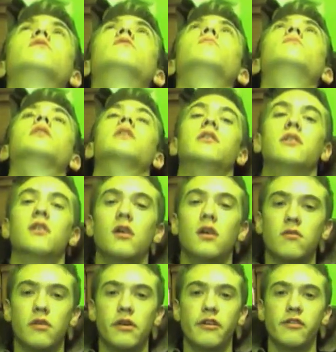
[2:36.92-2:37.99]
Oh my
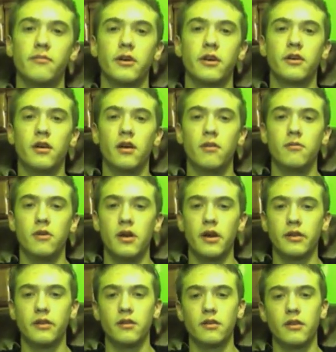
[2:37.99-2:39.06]
god, why is my camera
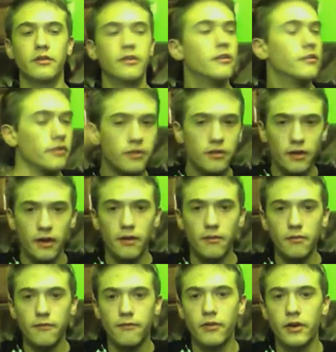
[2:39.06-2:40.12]
acting like this? It's like
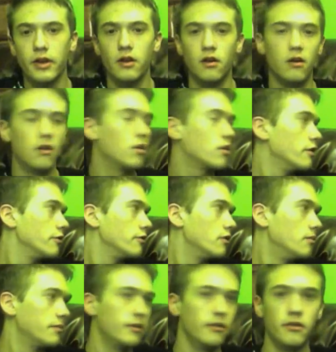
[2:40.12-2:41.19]
I'm the freaking Hawk or
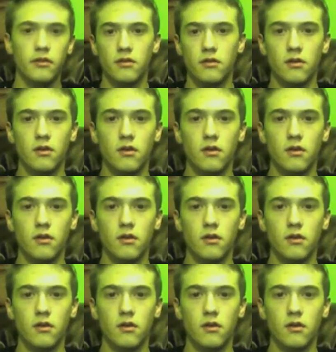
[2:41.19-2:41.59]
something.